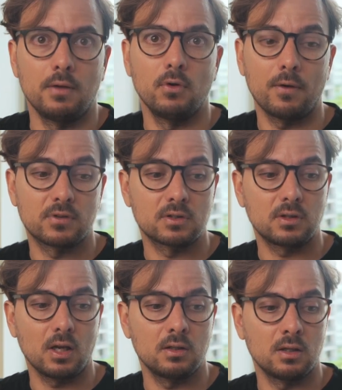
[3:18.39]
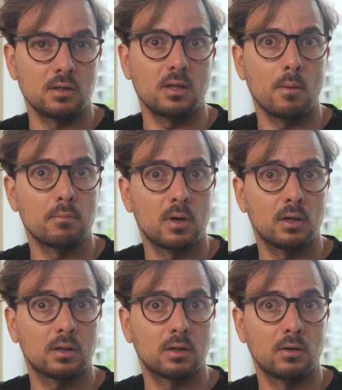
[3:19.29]
If you have stayed in
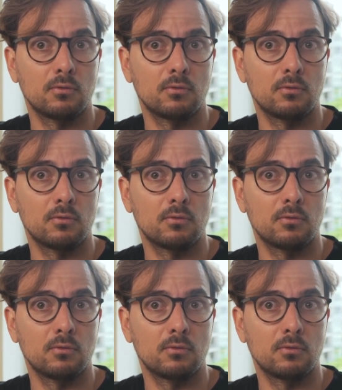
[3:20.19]
Denmark